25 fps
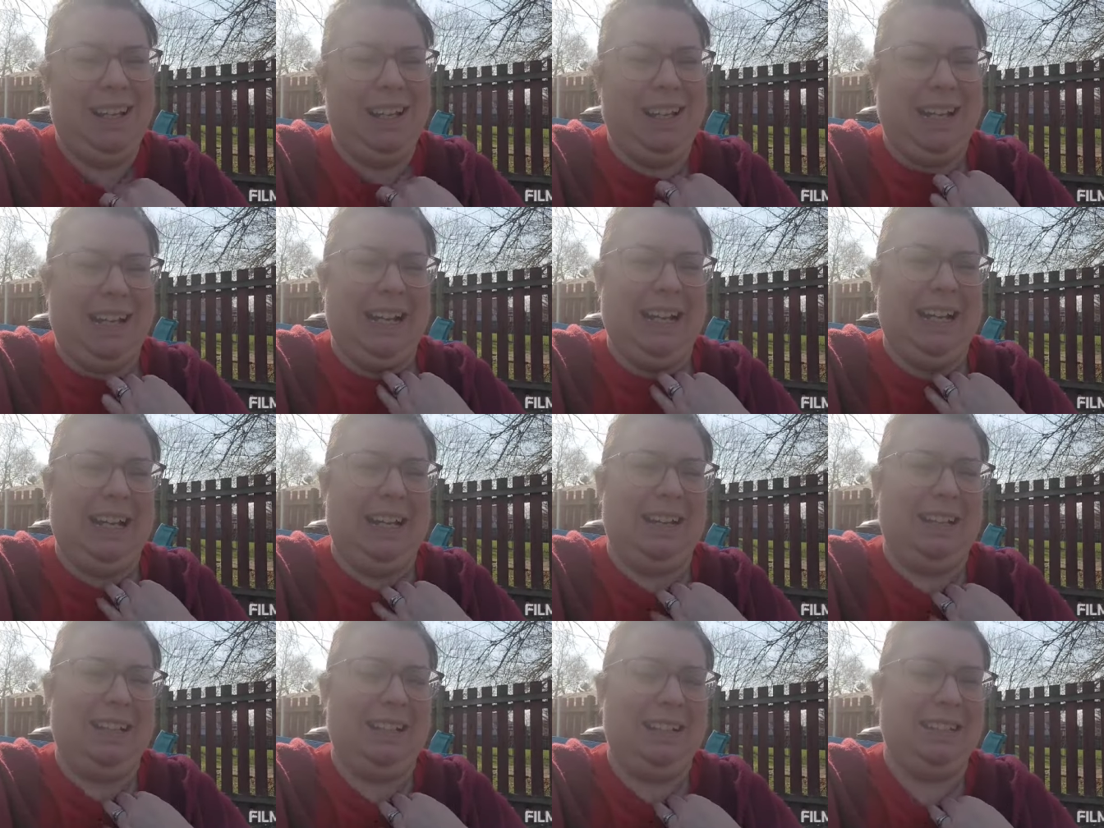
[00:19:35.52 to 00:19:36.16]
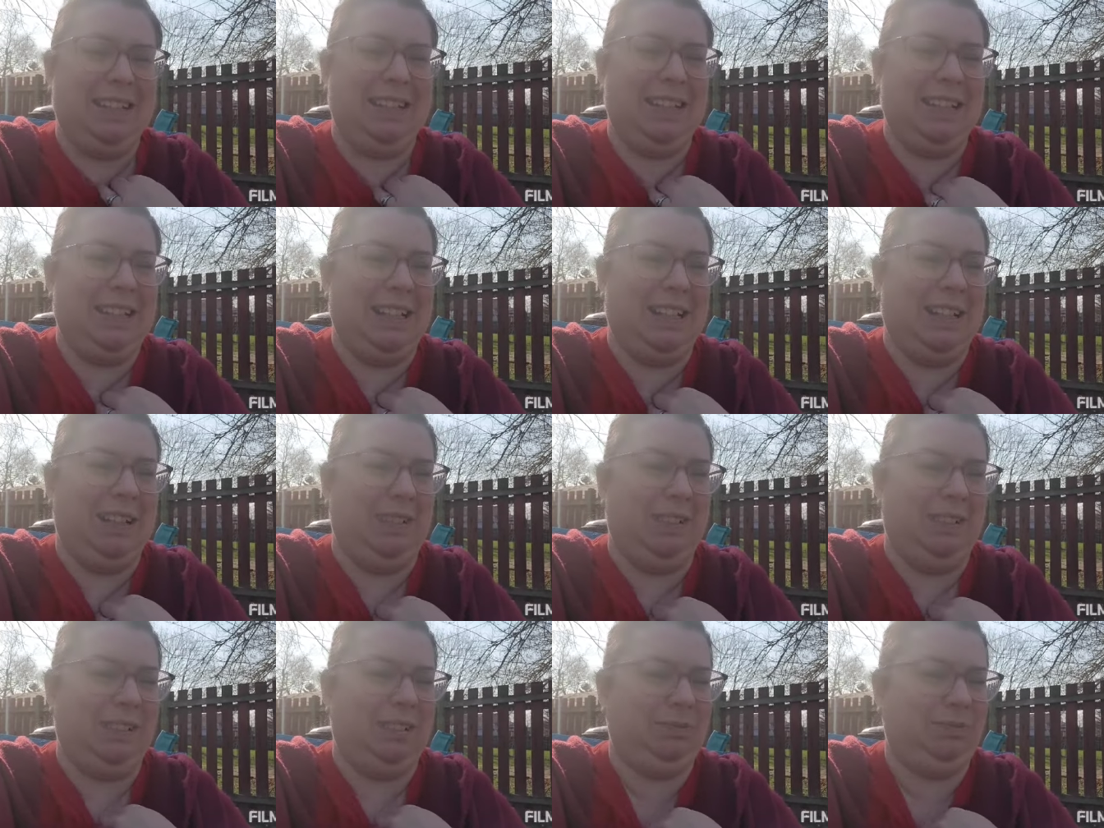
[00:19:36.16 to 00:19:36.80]
yeah,
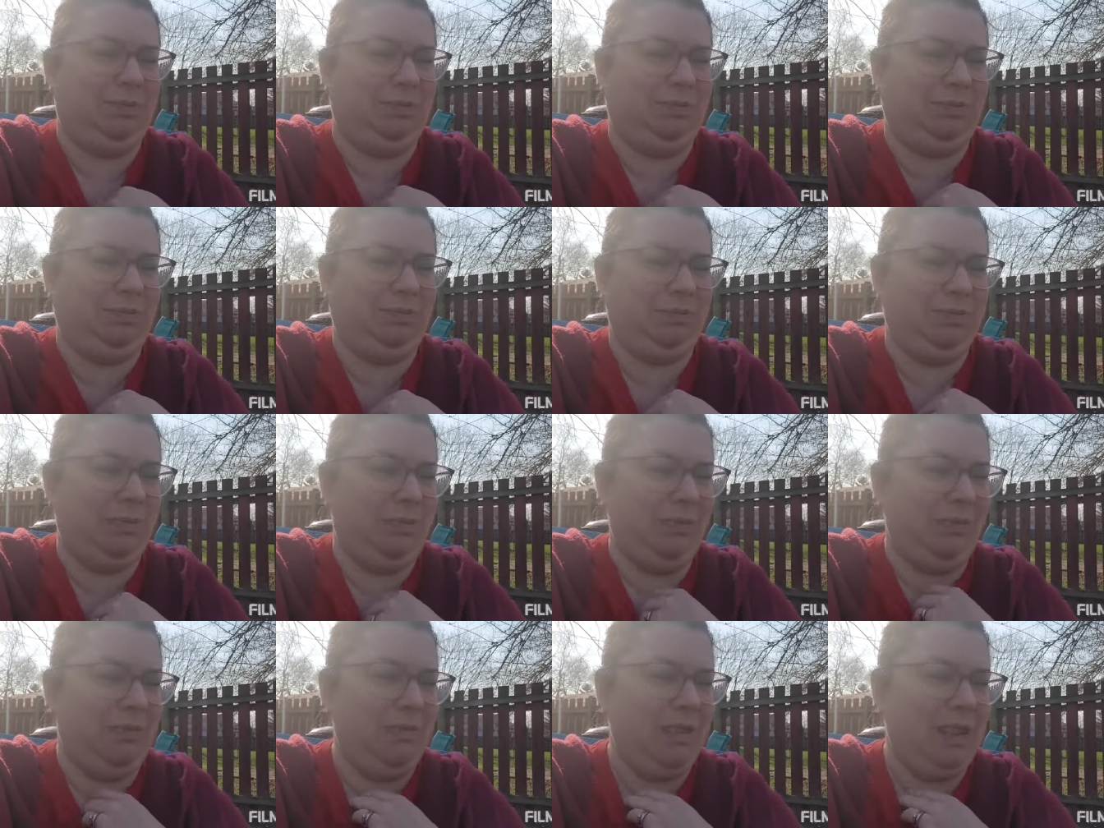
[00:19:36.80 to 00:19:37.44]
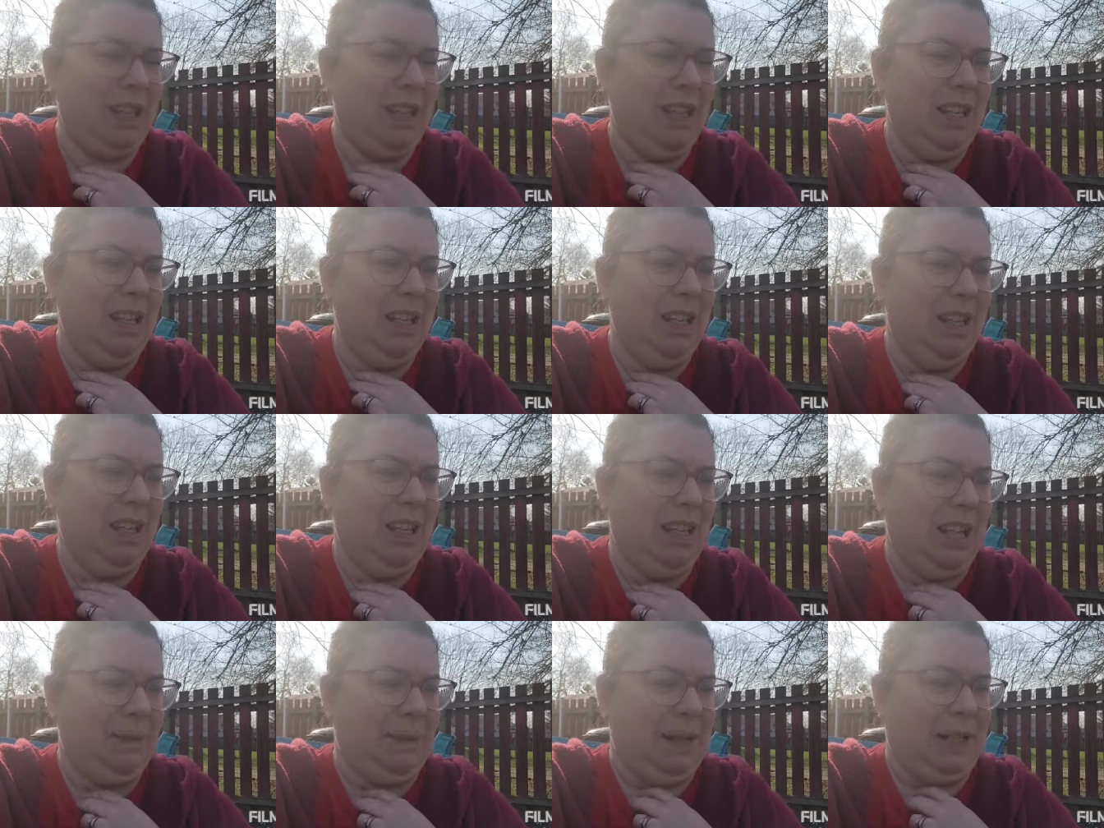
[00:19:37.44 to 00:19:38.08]
so
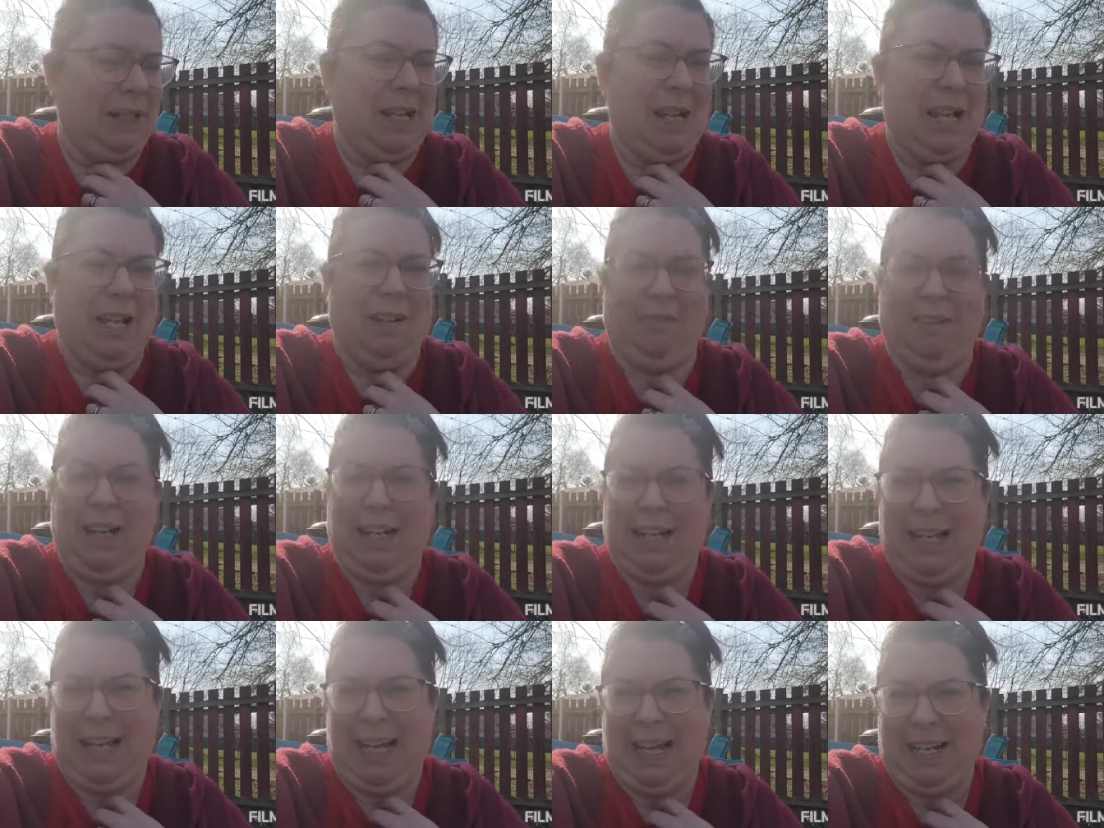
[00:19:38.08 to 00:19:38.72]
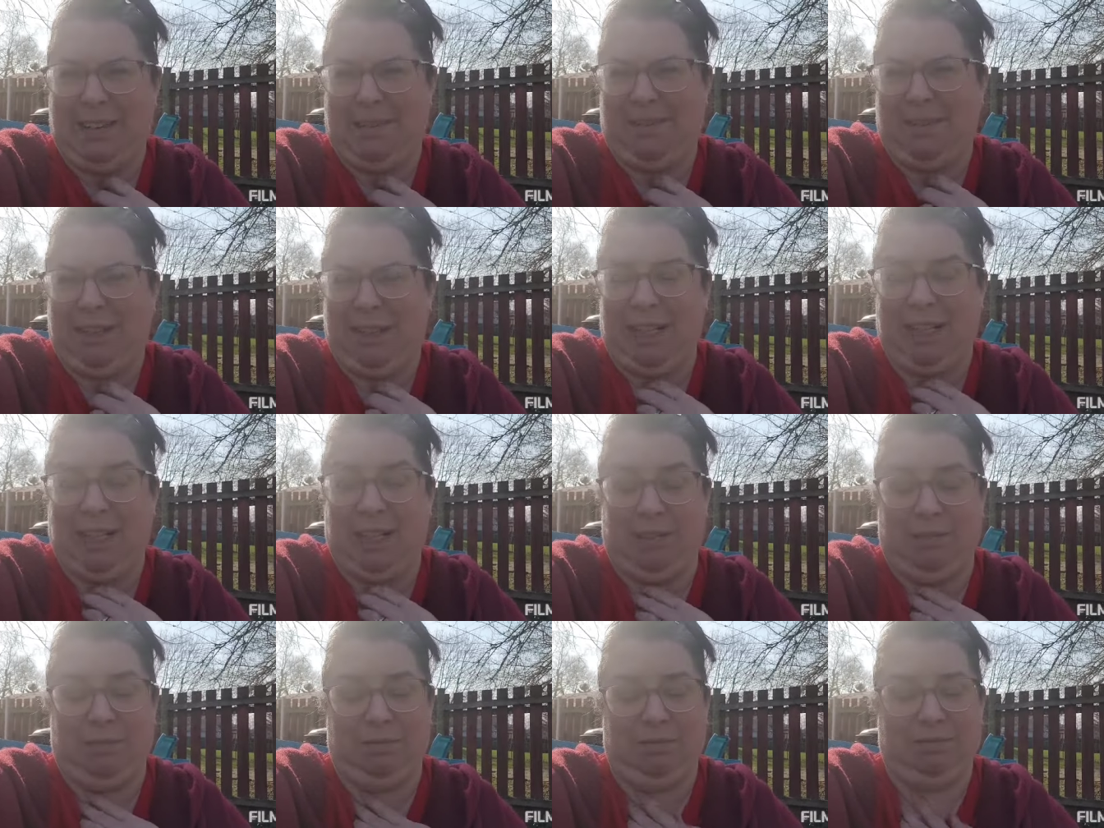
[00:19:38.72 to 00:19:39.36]
I mean, I'm kind of glad I had a
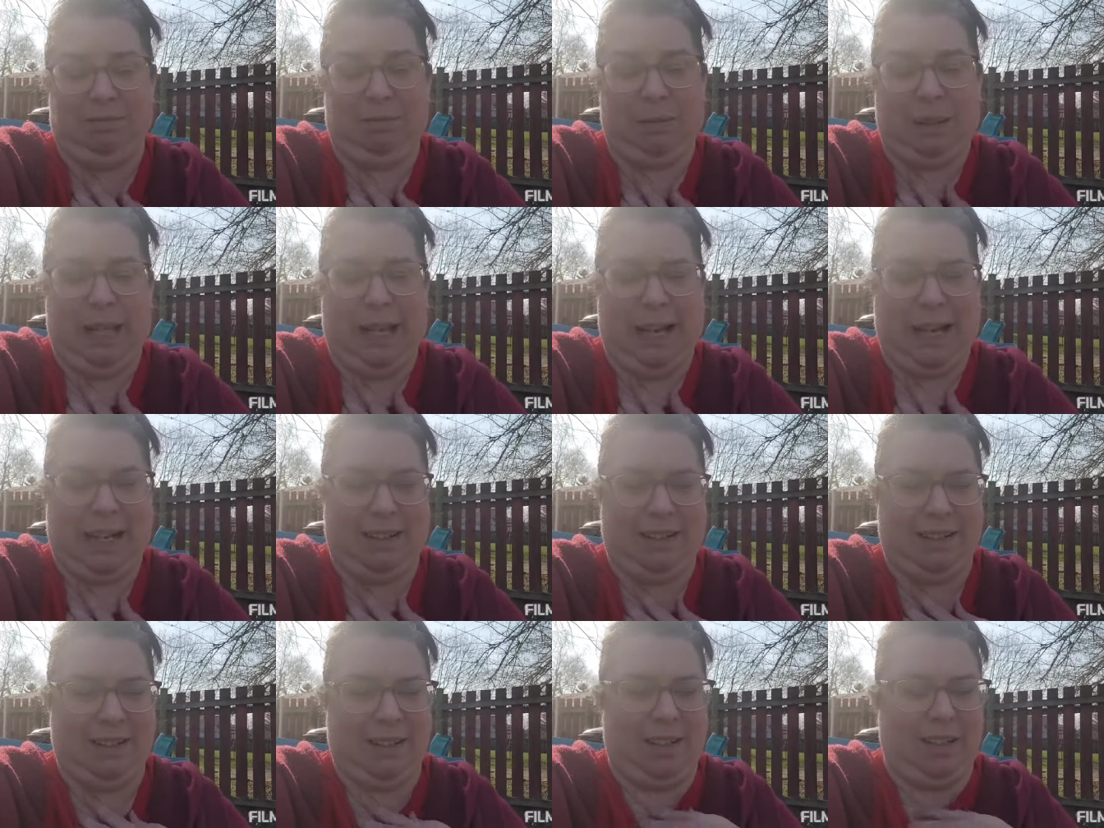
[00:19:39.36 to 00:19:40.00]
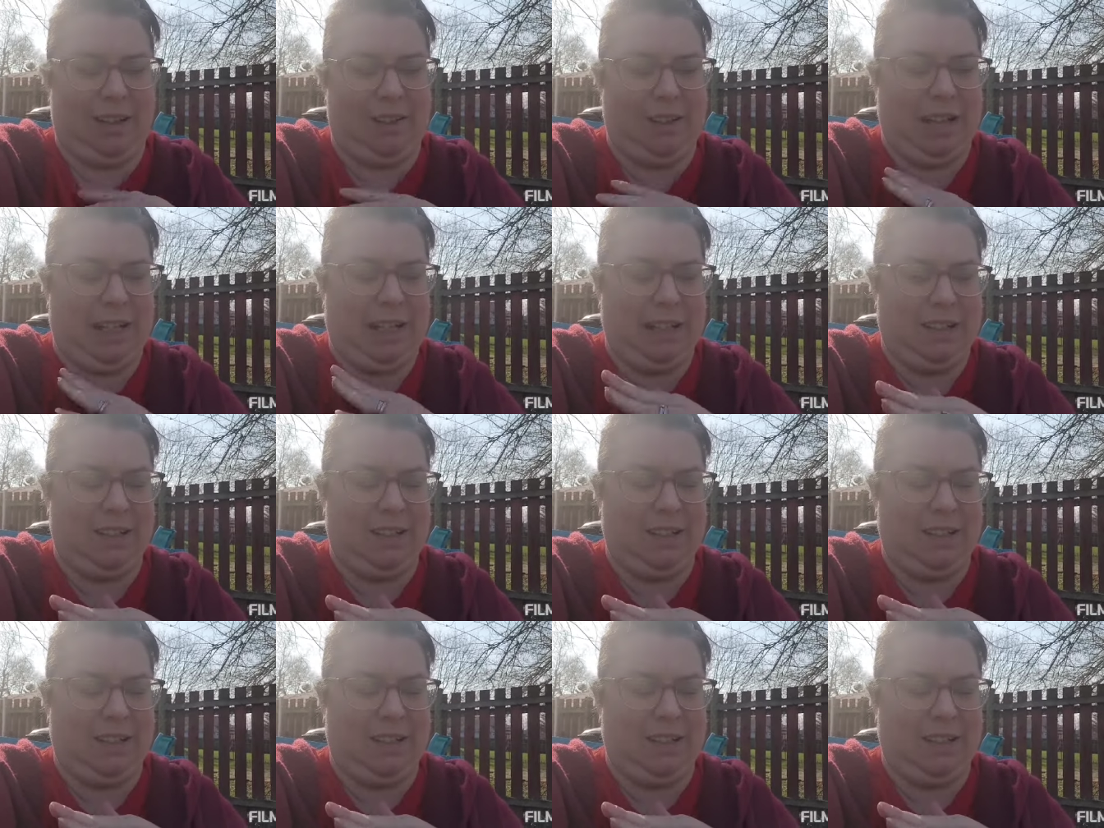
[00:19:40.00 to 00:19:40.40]
video planned already